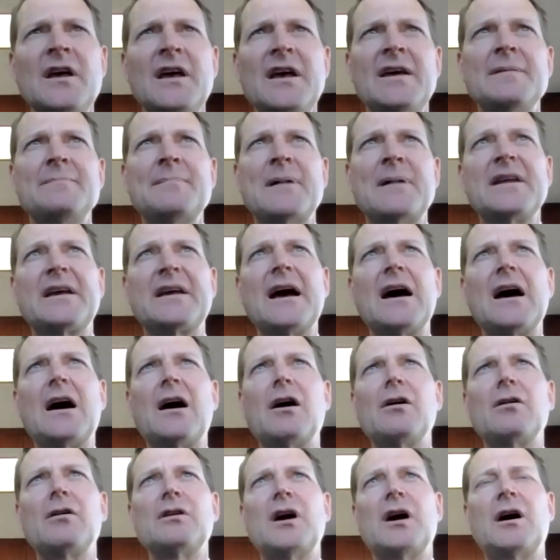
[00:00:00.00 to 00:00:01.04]
In
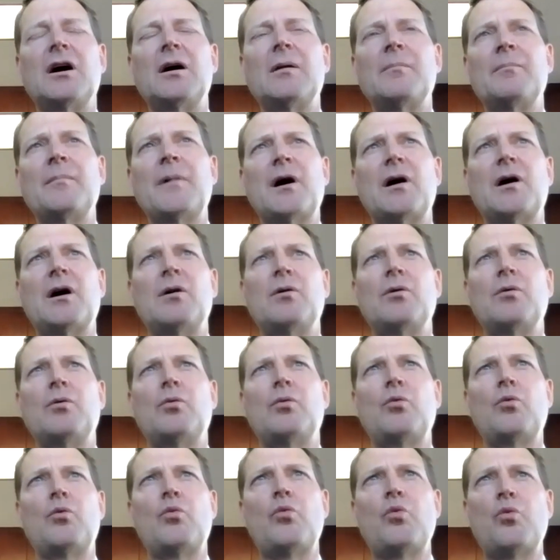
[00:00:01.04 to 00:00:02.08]
Medi-Cal,
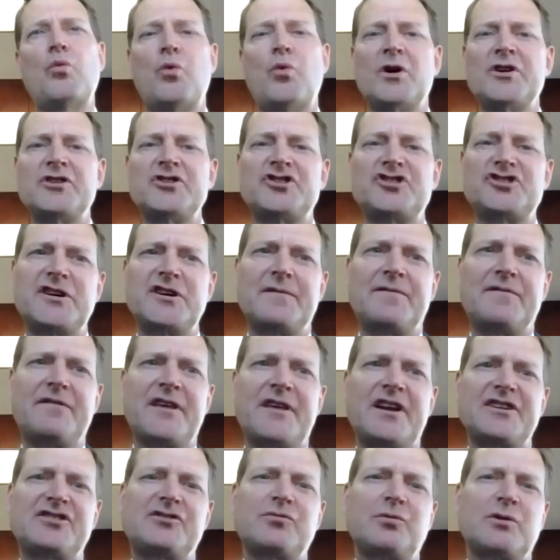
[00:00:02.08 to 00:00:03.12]
one shift that
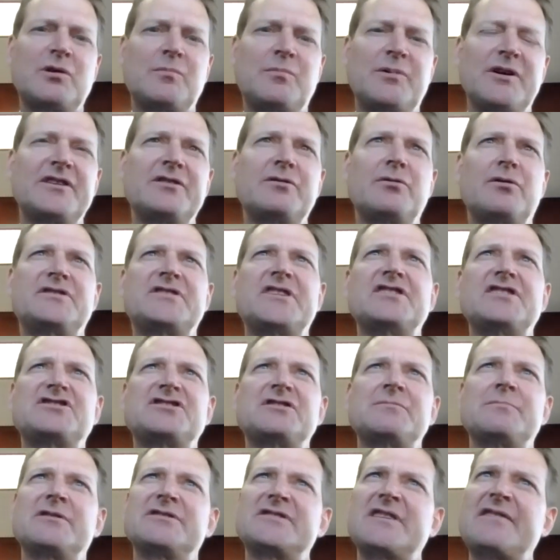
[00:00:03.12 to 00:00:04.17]
I just want to bring to your
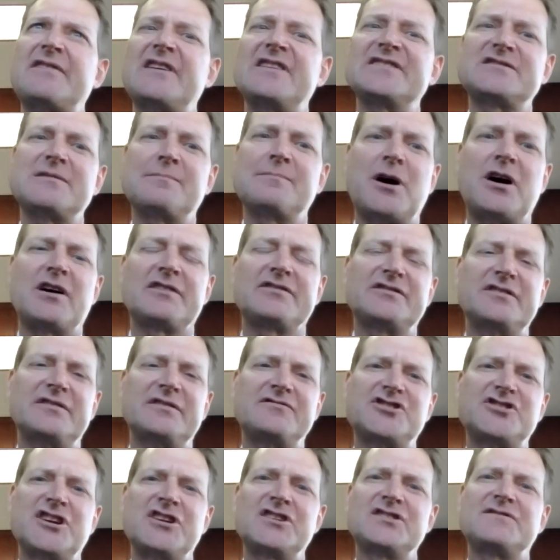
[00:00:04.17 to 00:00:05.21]
attention, because I think it's a positive
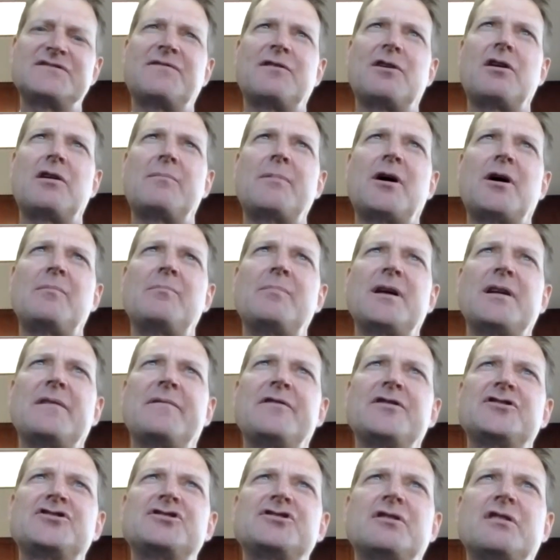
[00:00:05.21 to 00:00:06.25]
change for our
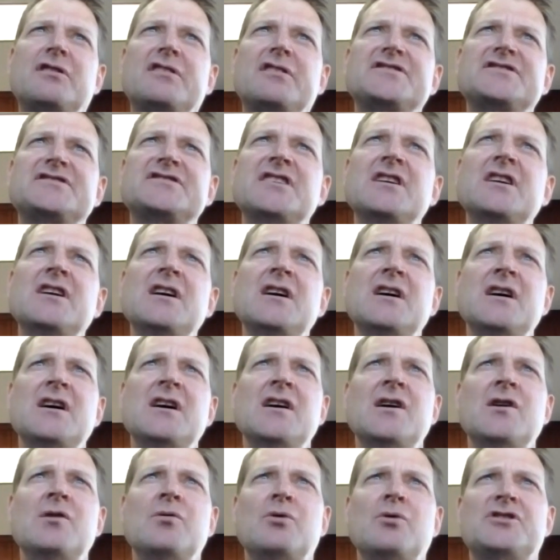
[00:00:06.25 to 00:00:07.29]
beneficiaries,
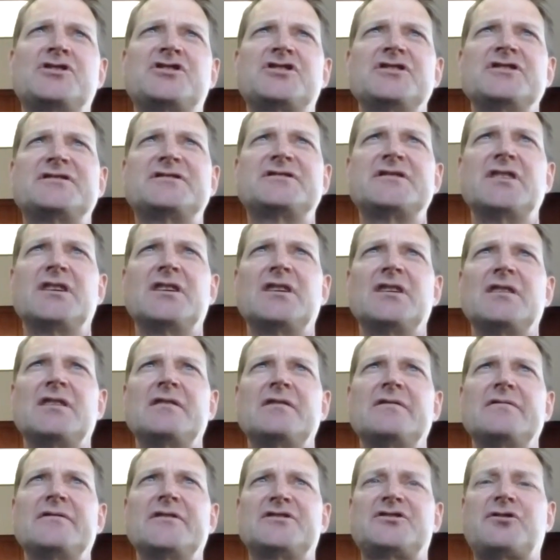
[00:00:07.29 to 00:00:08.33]
which is the
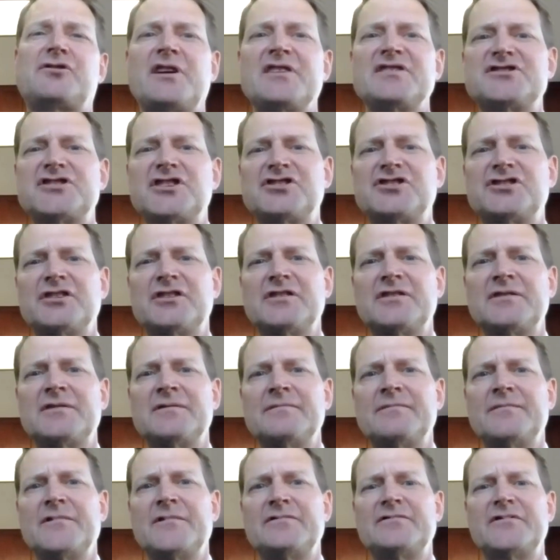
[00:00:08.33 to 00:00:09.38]

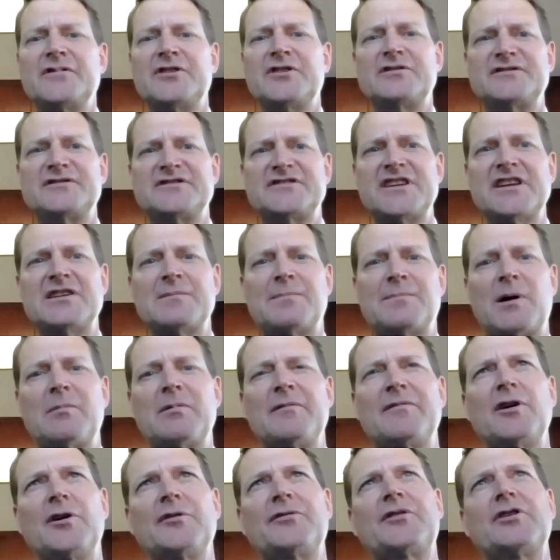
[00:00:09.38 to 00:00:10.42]
transition, the State
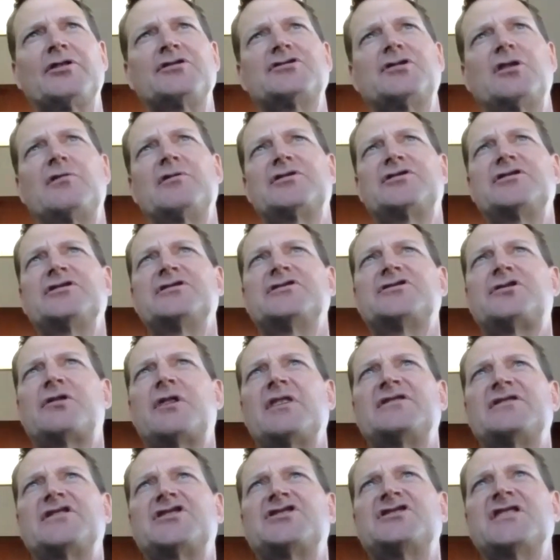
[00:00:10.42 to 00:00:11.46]
Department of Healthcare Services
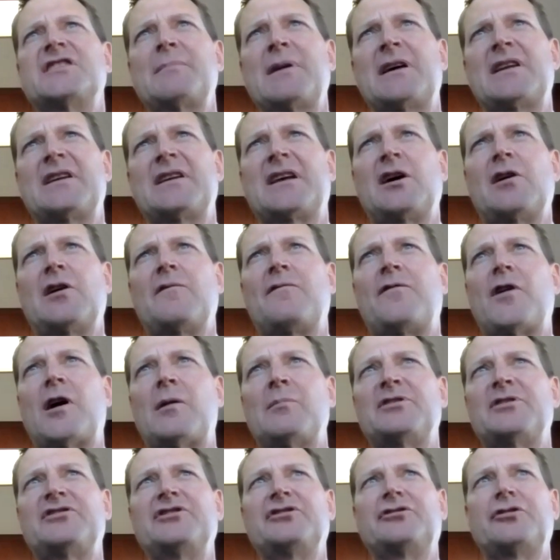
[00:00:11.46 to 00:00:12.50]
transitioning Medi-Cal
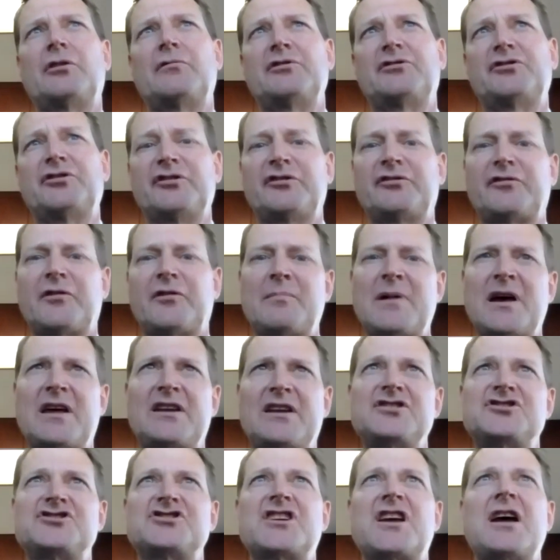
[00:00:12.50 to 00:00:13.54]
pharmacy services from
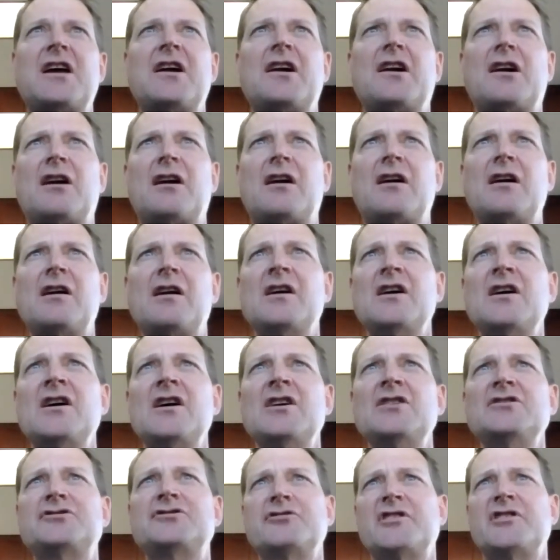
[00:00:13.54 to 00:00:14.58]
managed care
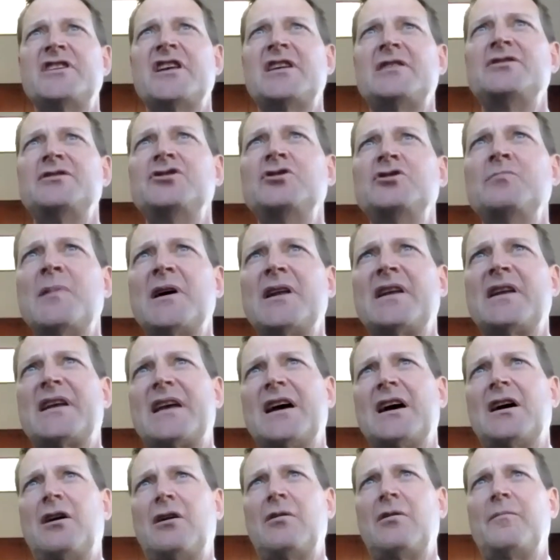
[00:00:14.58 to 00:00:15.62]
to the new
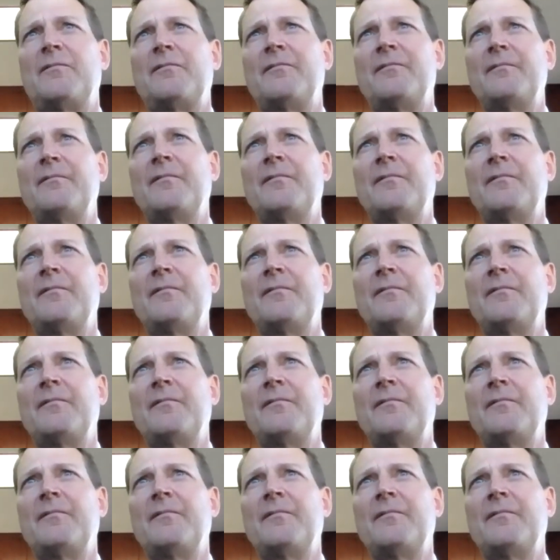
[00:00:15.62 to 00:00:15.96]
Medi-Cal